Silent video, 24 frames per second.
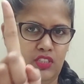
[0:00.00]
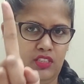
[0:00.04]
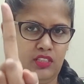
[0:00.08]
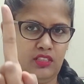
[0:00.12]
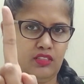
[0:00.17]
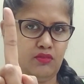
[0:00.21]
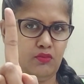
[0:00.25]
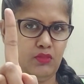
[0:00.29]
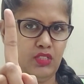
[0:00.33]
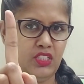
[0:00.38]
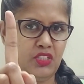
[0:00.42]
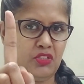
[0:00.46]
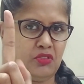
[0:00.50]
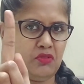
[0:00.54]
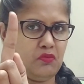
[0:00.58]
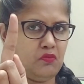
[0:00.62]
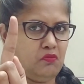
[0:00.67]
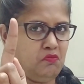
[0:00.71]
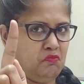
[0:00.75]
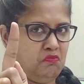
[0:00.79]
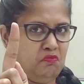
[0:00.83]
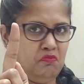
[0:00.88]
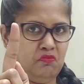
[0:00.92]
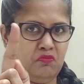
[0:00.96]
this much,
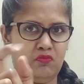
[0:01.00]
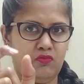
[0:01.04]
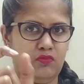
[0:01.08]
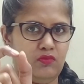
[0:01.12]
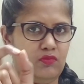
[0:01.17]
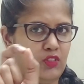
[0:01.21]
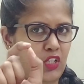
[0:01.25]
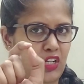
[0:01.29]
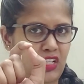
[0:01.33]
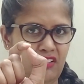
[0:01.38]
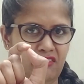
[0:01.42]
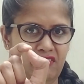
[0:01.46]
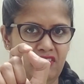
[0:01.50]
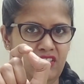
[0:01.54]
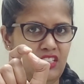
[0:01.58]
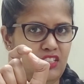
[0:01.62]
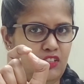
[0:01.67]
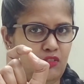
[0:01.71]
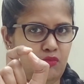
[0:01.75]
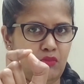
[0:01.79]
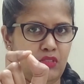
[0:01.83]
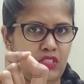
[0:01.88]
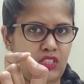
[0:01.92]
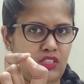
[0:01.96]
mm-mm, not even
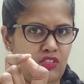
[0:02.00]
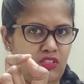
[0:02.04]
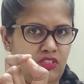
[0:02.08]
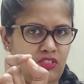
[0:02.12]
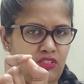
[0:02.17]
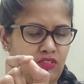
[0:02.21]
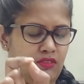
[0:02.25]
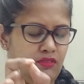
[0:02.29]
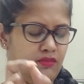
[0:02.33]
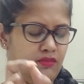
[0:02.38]
this much.